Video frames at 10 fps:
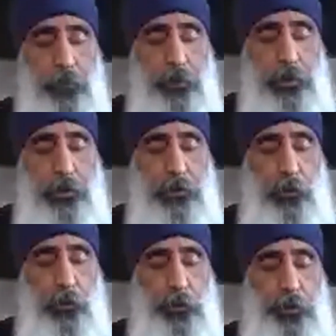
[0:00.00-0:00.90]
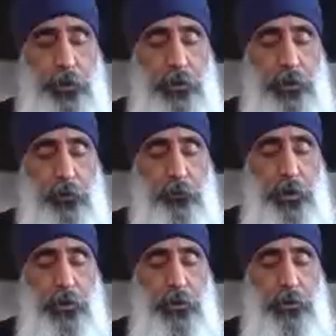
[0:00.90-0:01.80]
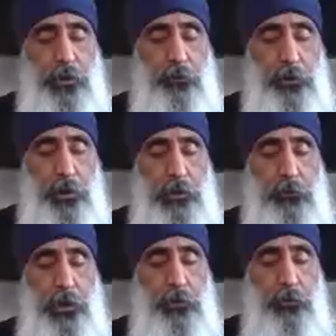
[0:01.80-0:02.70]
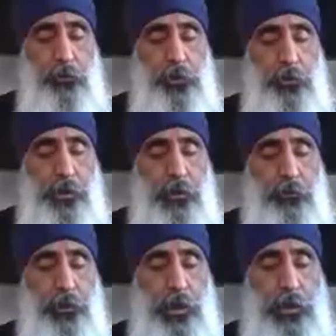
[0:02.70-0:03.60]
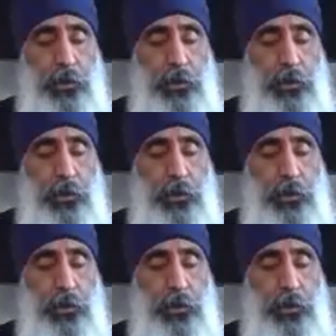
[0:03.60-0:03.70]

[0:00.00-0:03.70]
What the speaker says: Acknowledging that you've taken some time out for your self-care.